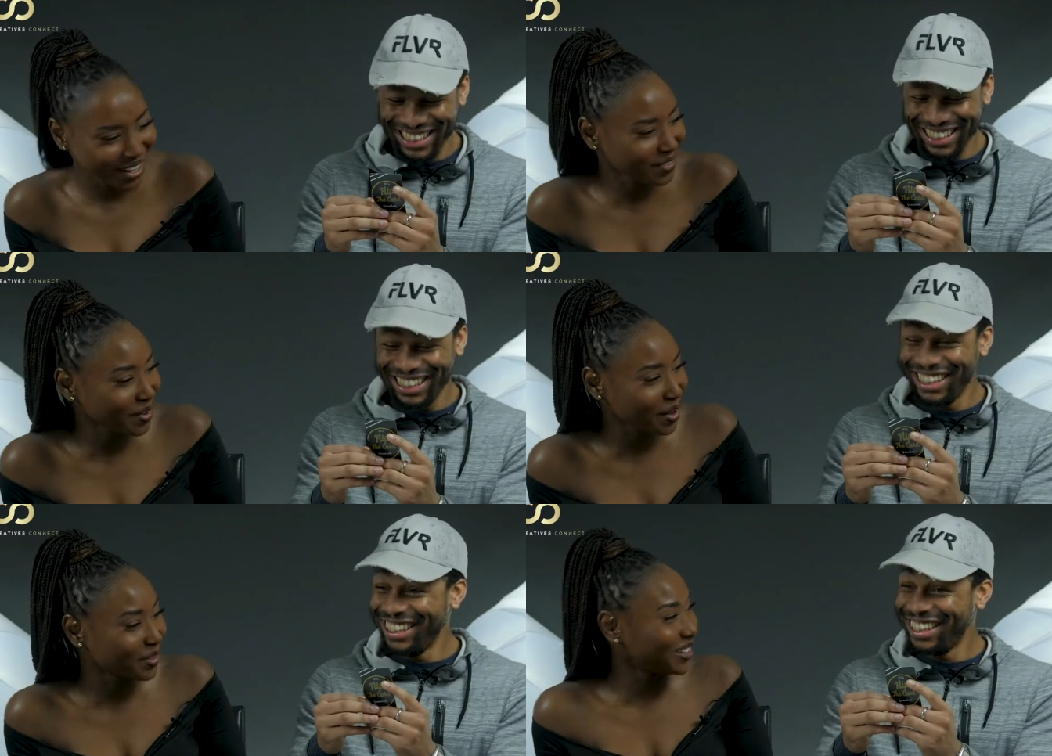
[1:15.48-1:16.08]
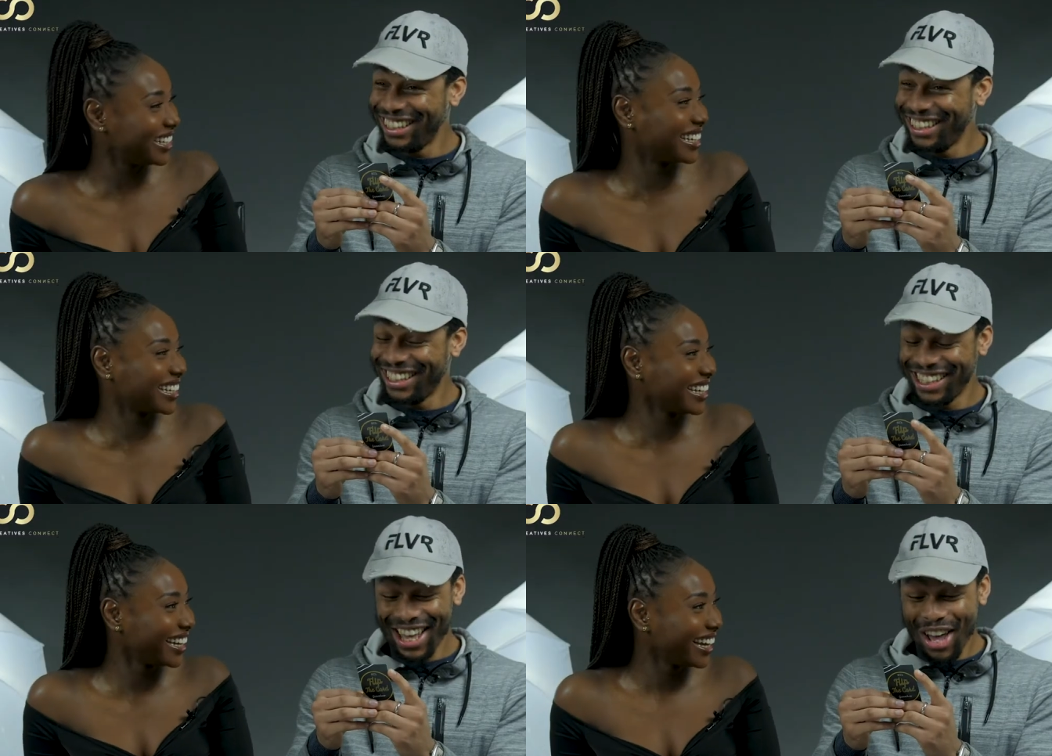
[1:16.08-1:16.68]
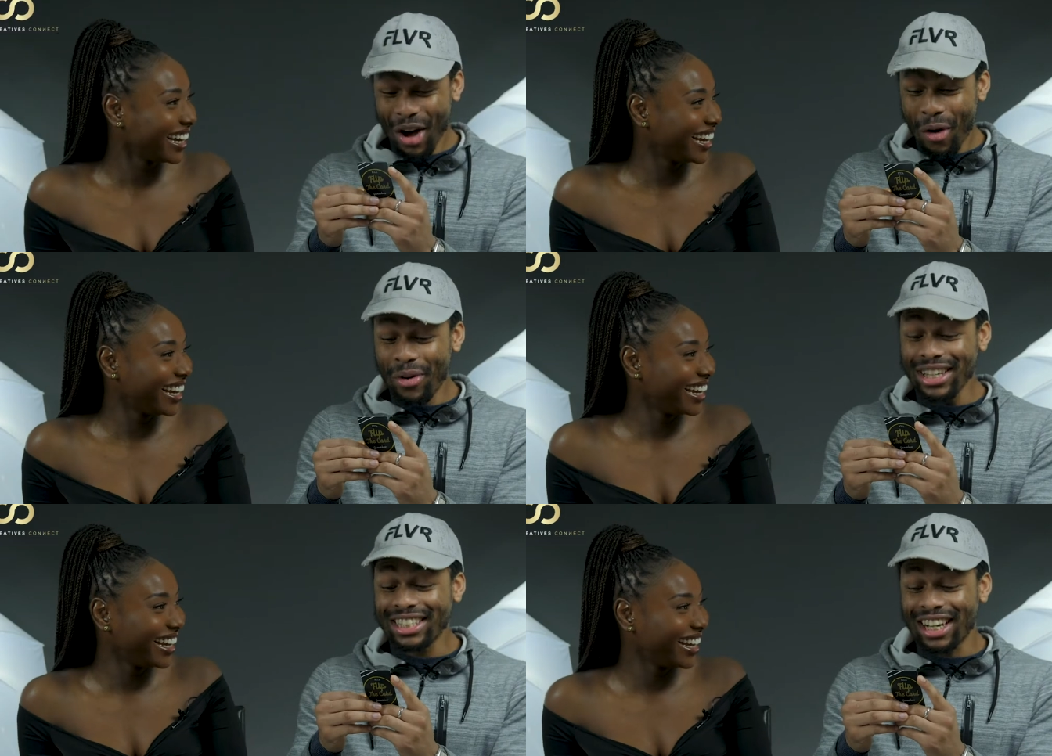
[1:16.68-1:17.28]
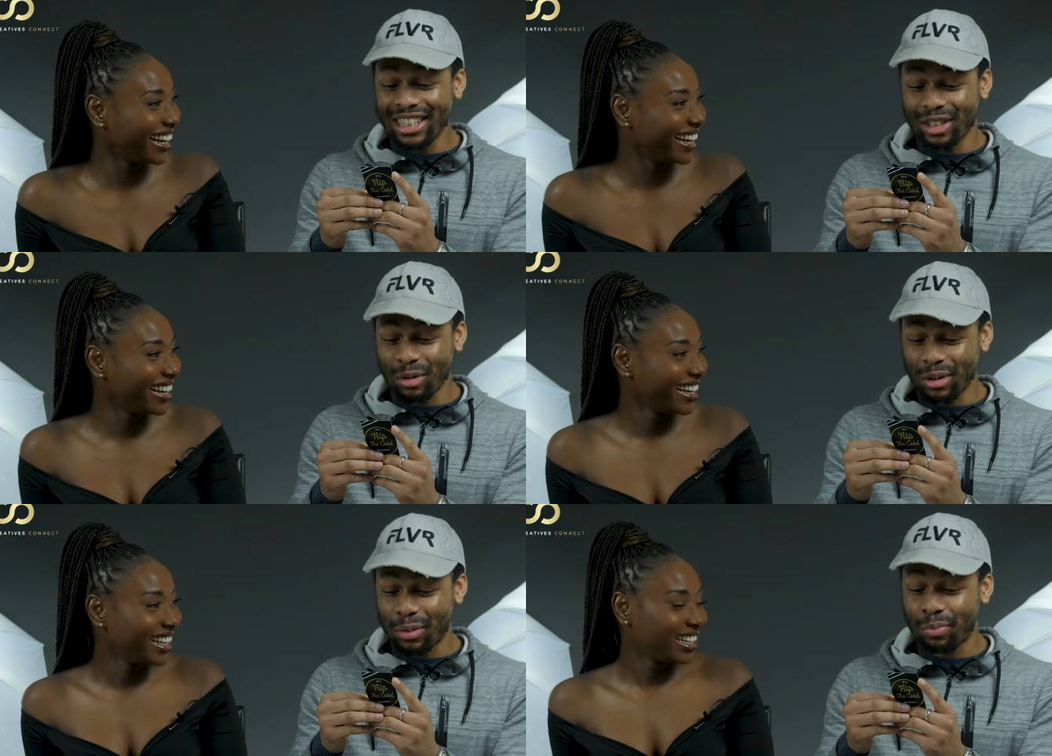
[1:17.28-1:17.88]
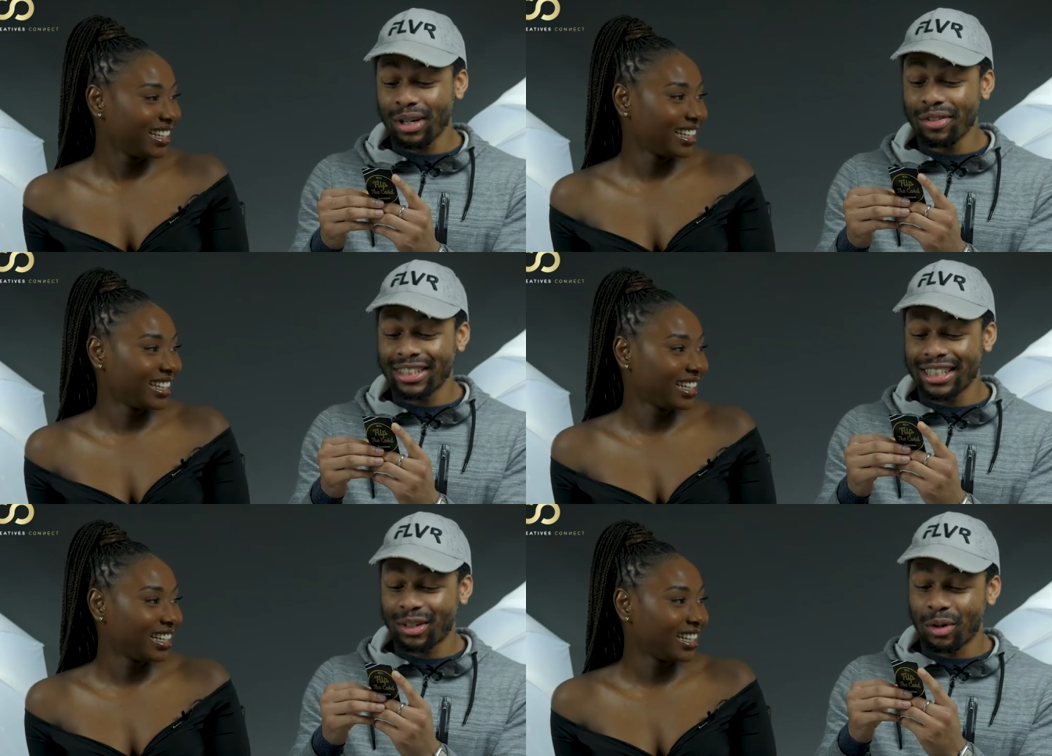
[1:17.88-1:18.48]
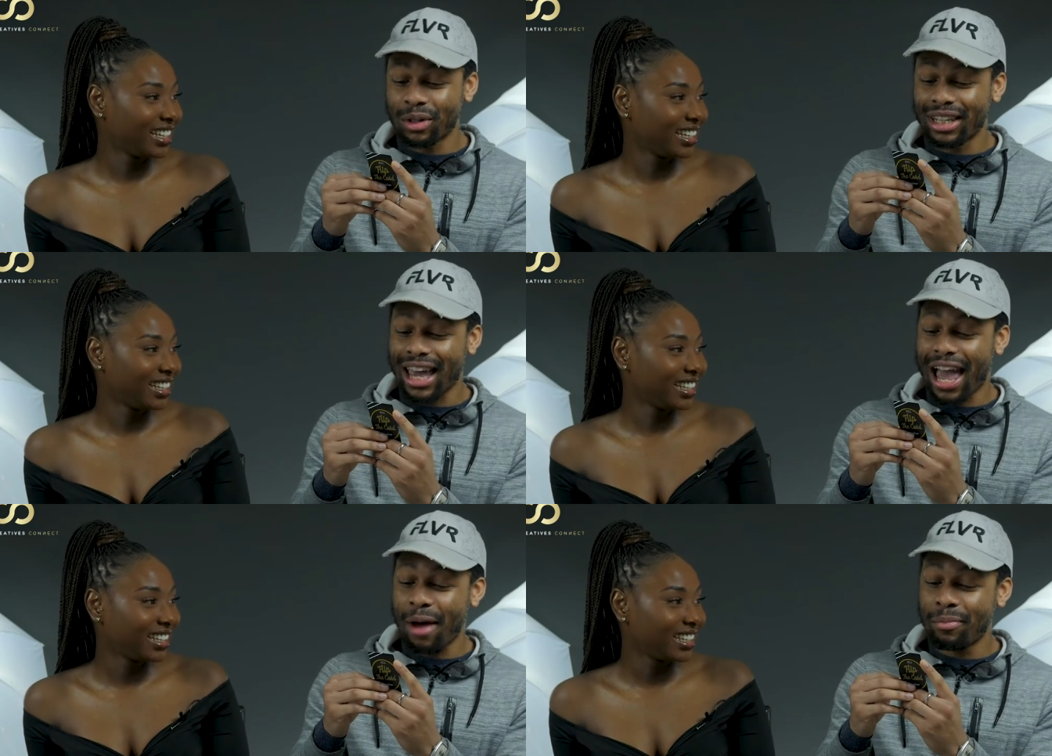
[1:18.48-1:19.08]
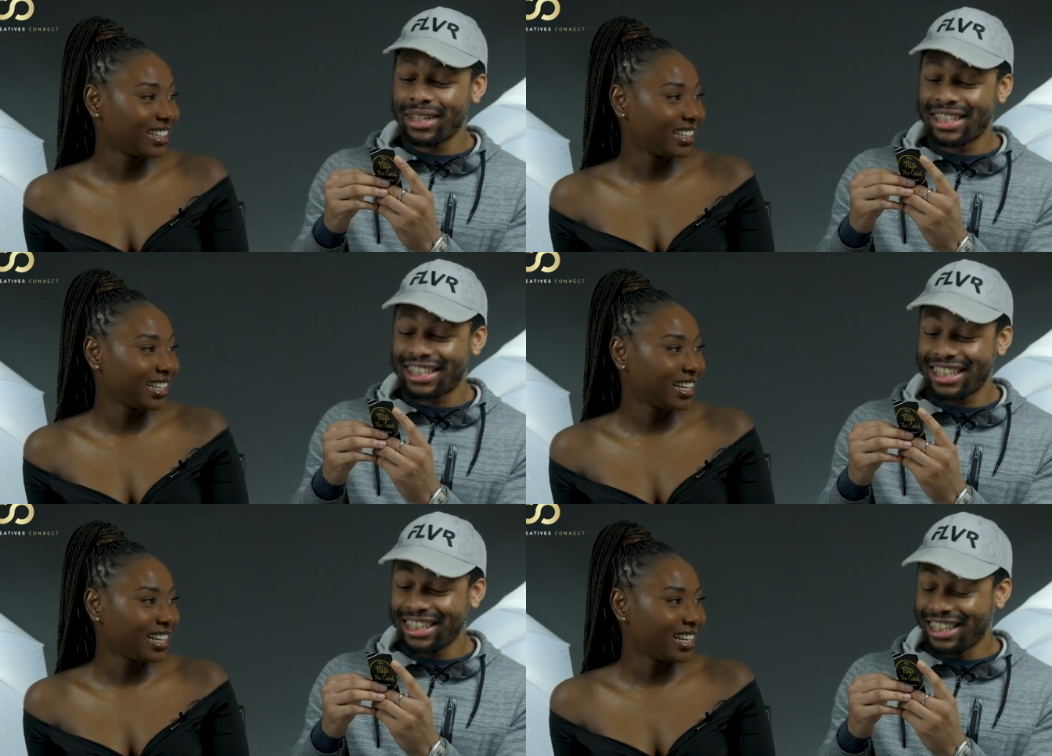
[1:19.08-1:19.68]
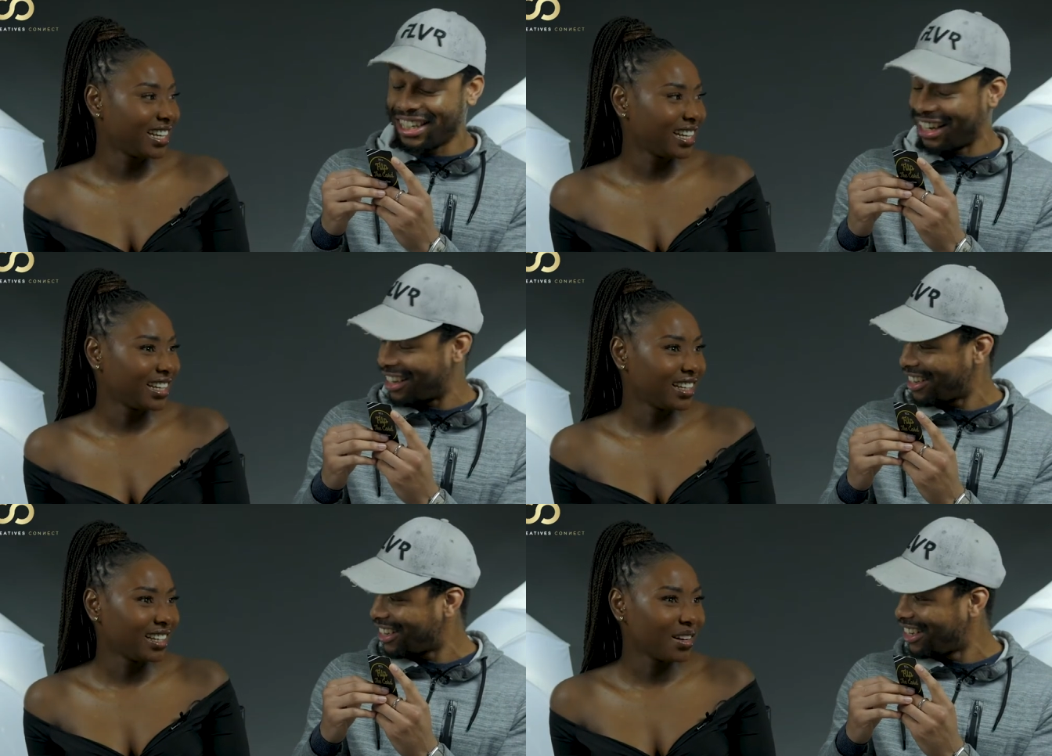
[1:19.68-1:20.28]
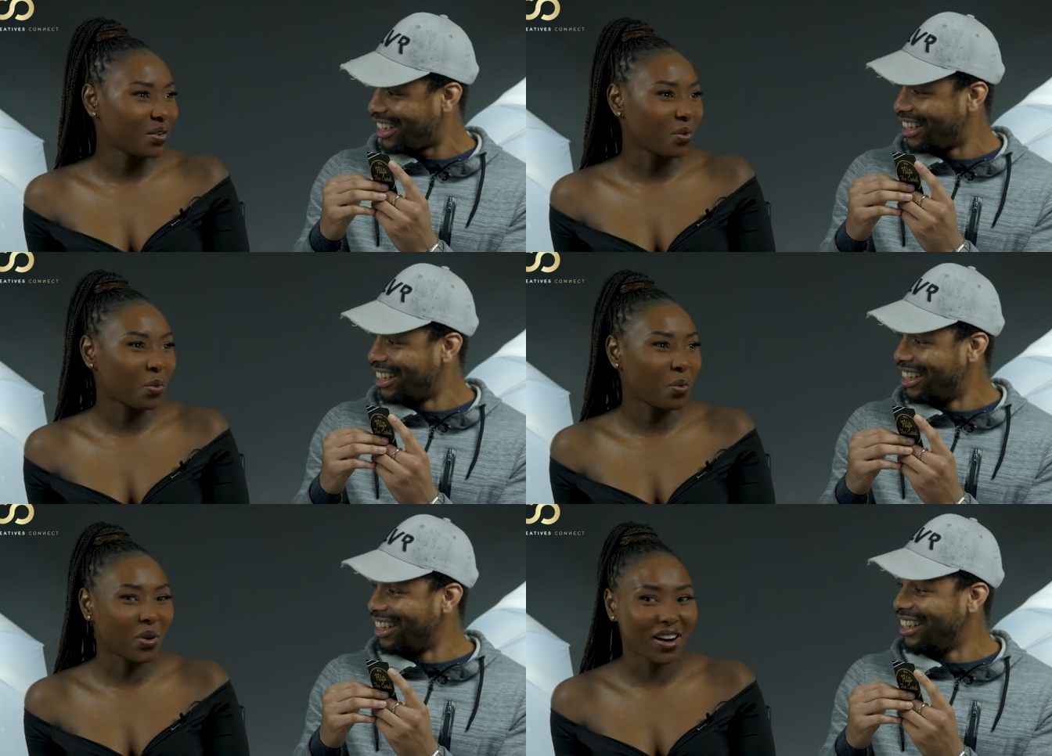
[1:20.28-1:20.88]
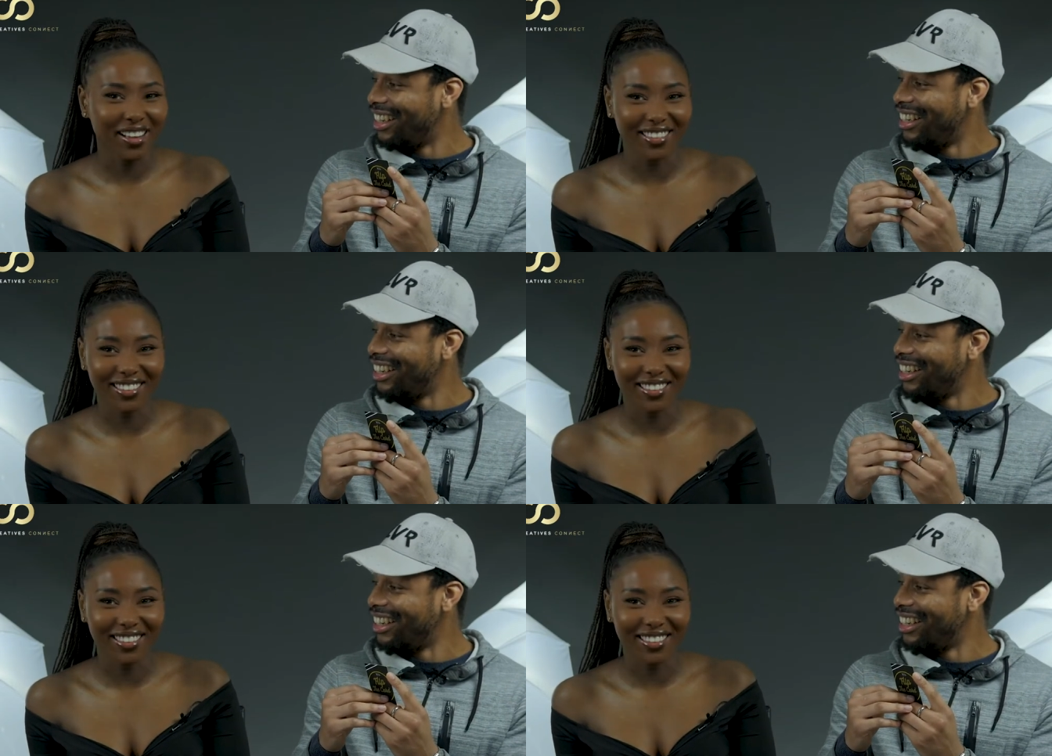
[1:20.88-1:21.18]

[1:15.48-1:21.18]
Speaker 1: Wait, what?
Speaker 2: Which country was previously called Abyssinia?
Speaker 1: What?